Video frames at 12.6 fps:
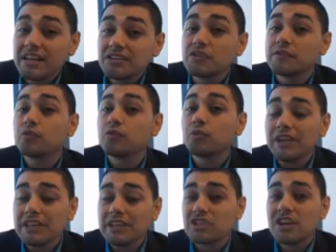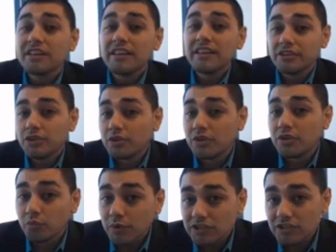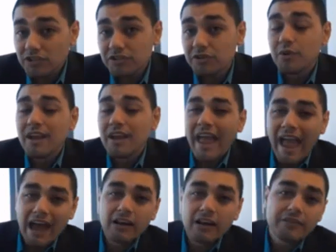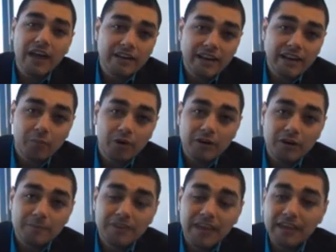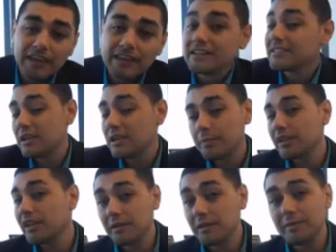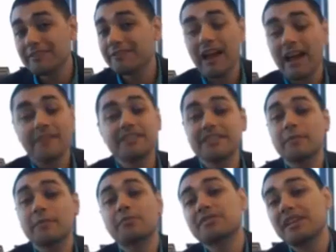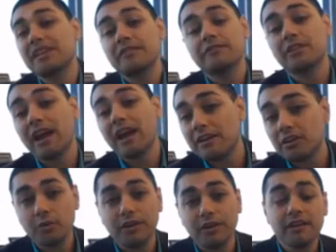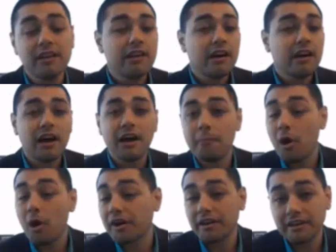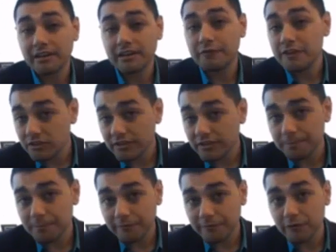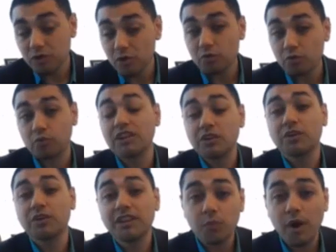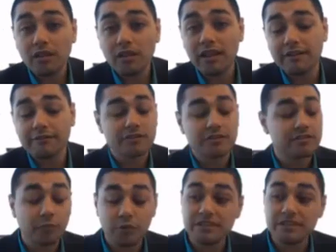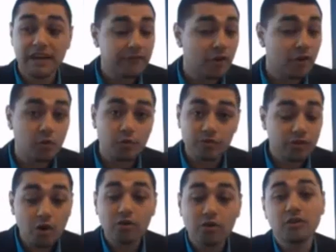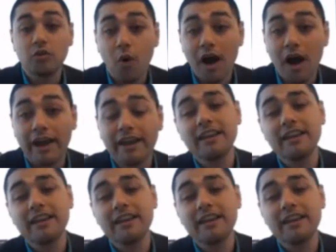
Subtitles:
of reach that you can reach to out of that network. Okay, and it's typically going to be 5 to 10% if you're not doing marketing efficiently. If you do it really, really well, like for some reason I have no clue why,